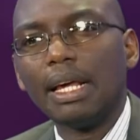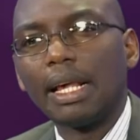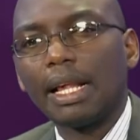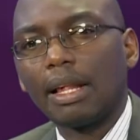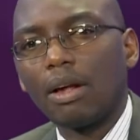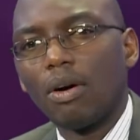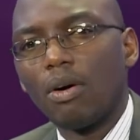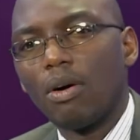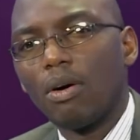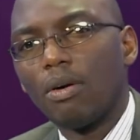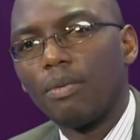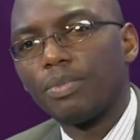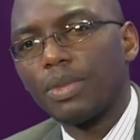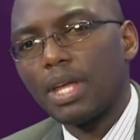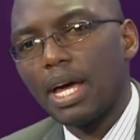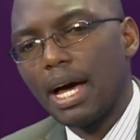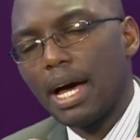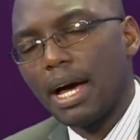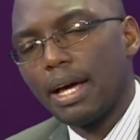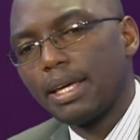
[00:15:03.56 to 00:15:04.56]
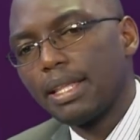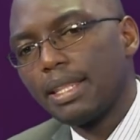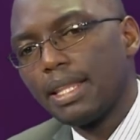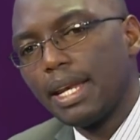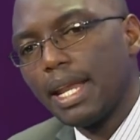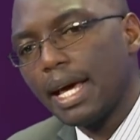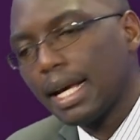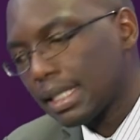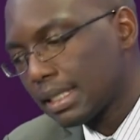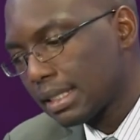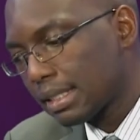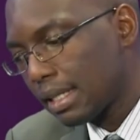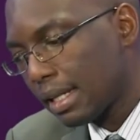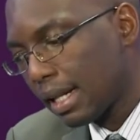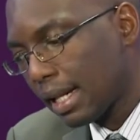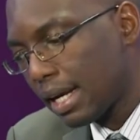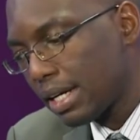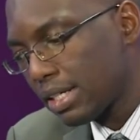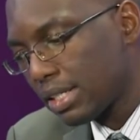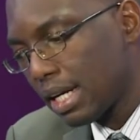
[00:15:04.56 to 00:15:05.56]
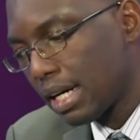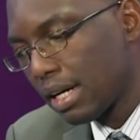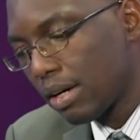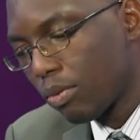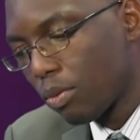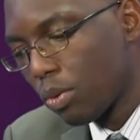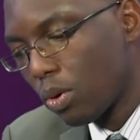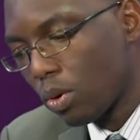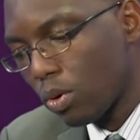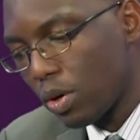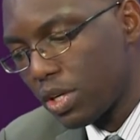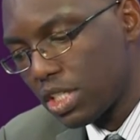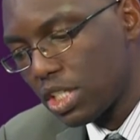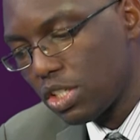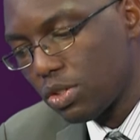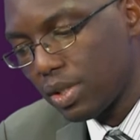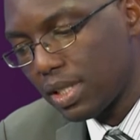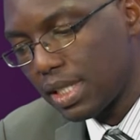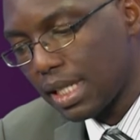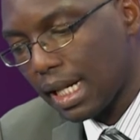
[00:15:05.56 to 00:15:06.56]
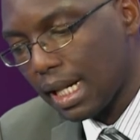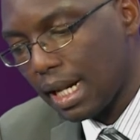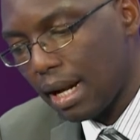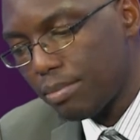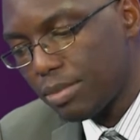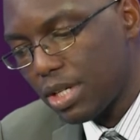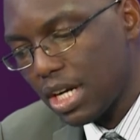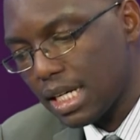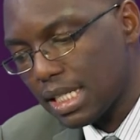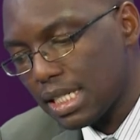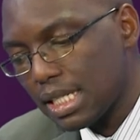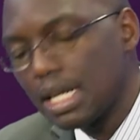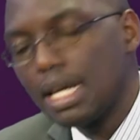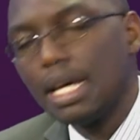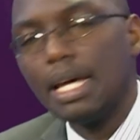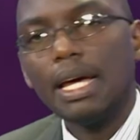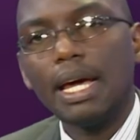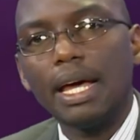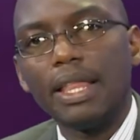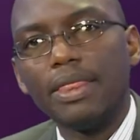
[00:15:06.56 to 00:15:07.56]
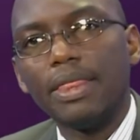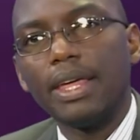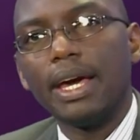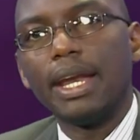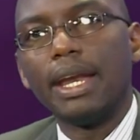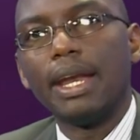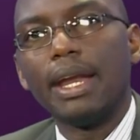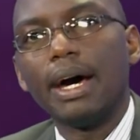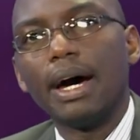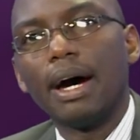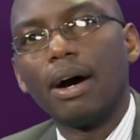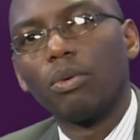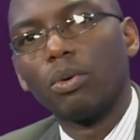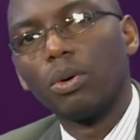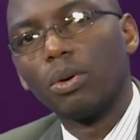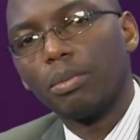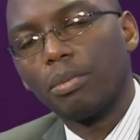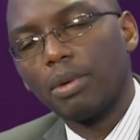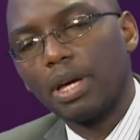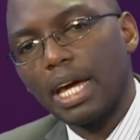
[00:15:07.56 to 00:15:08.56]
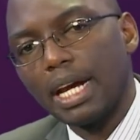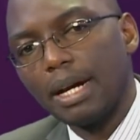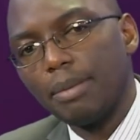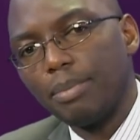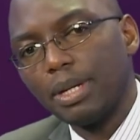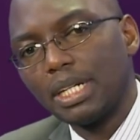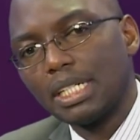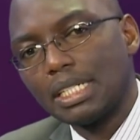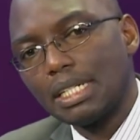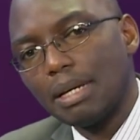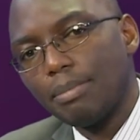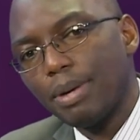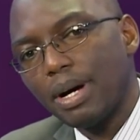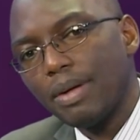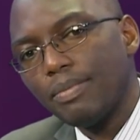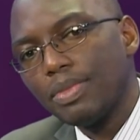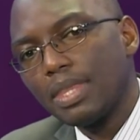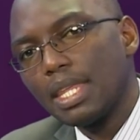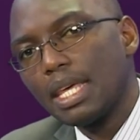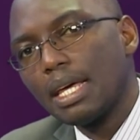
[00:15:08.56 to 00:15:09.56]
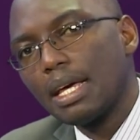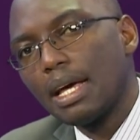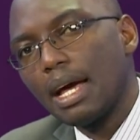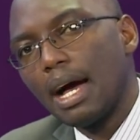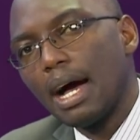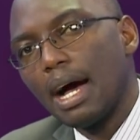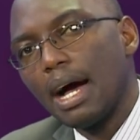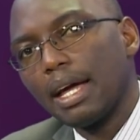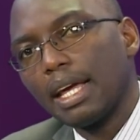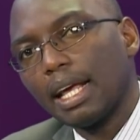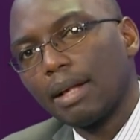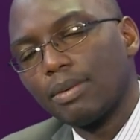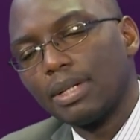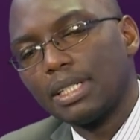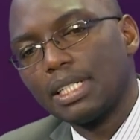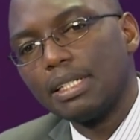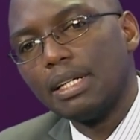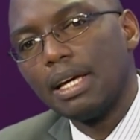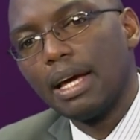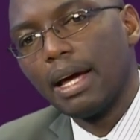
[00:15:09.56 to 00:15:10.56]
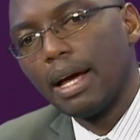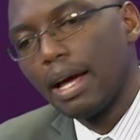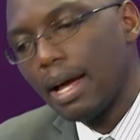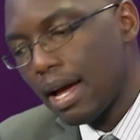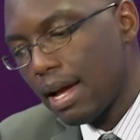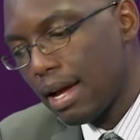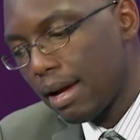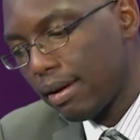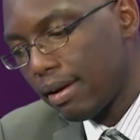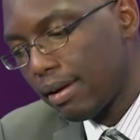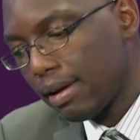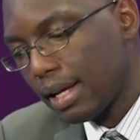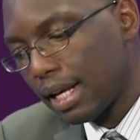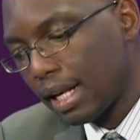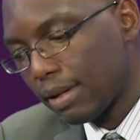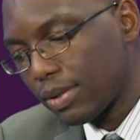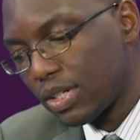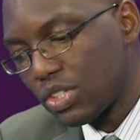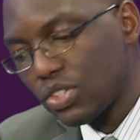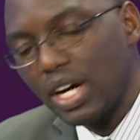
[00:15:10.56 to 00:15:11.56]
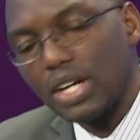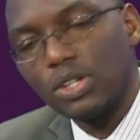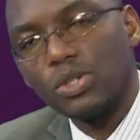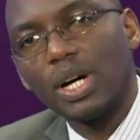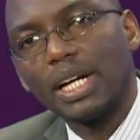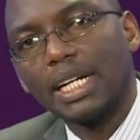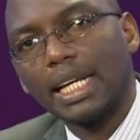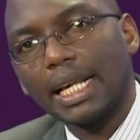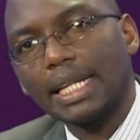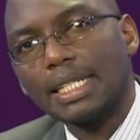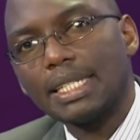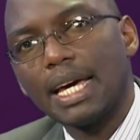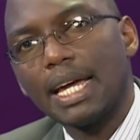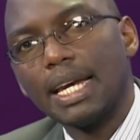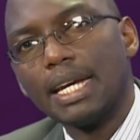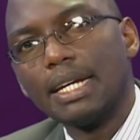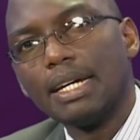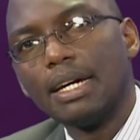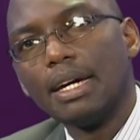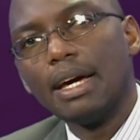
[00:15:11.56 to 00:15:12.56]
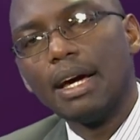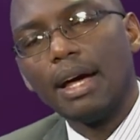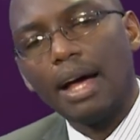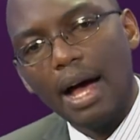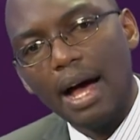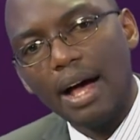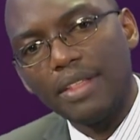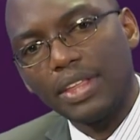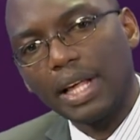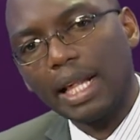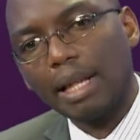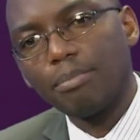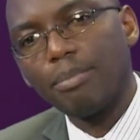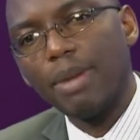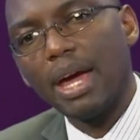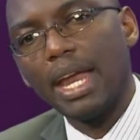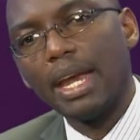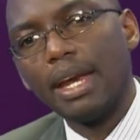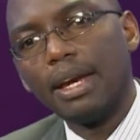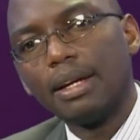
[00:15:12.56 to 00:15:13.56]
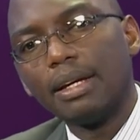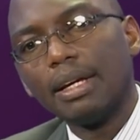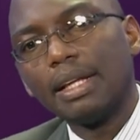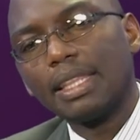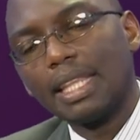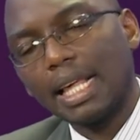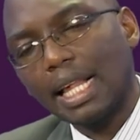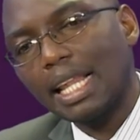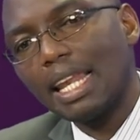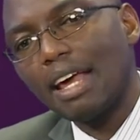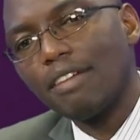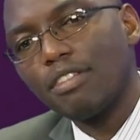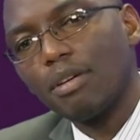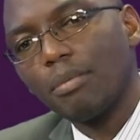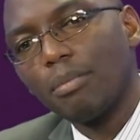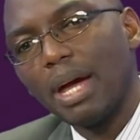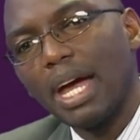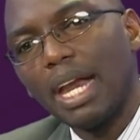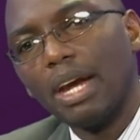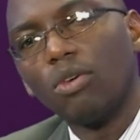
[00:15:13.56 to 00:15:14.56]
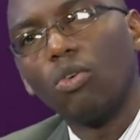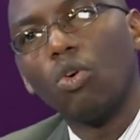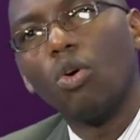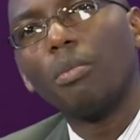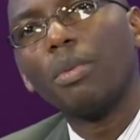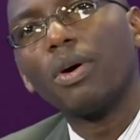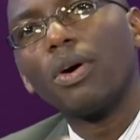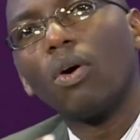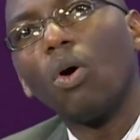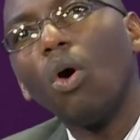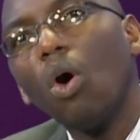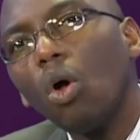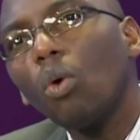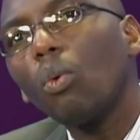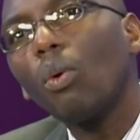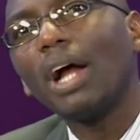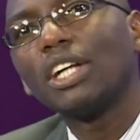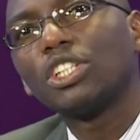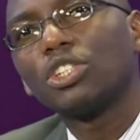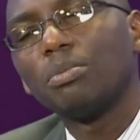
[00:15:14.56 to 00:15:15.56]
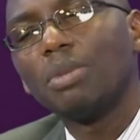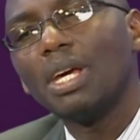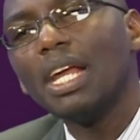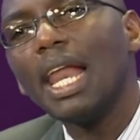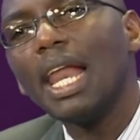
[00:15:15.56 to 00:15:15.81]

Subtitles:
So in the next session, we'll continue with this subject, and then we'll get a bit deeper as we try to understand this man, this loving man, whom we all want to be